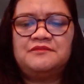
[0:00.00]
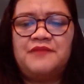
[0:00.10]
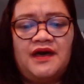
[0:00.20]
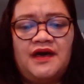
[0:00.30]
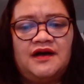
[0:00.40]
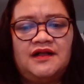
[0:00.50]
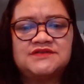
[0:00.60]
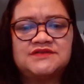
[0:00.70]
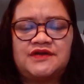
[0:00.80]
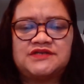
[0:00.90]
bell
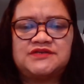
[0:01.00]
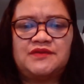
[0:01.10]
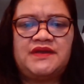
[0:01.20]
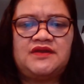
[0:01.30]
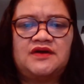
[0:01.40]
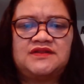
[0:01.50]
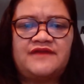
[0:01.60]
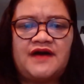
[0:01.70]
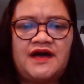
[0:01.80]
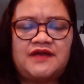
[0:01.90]
so that you will be
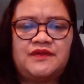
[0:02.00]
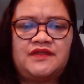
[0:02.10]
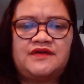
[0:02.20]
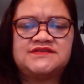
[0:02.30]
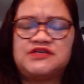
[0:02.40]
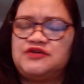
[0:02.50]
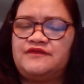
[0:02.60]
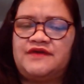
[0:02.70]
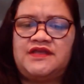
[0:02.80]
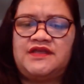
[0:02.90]
notified when there is a new
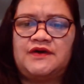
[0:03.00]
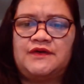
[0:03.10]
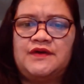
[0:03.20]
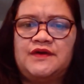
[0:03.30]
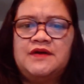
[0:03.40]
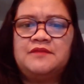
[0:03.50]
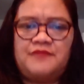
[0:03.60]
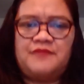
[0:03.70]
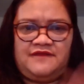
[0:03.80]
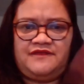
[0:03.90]
video.
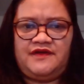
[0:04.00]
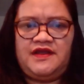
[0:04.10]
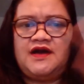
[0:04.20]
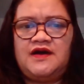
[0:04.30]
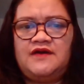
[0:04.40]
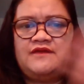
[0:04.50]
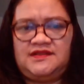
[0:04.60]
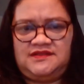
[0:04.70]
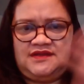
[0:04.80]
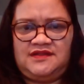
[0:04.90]
Bye for now.
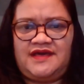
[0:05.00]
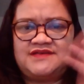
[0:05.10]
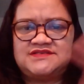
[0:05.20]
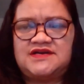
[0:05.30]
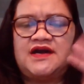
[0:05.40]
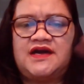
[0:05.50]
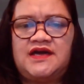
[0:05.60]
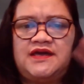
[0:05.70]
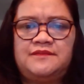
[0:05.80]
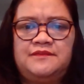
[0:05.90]
Until next
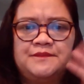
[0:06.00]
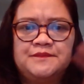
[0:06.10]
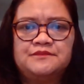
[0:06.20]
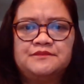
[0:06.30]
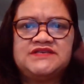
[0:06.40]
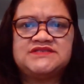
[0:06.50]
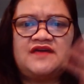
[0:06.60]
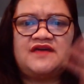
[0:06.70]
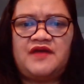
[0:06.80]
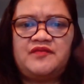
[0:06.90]
time. Be
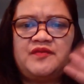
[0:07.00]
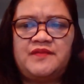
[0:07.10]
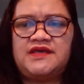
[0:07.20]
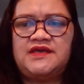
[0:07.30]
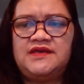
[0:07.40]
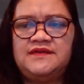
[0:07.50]
safe, everybody.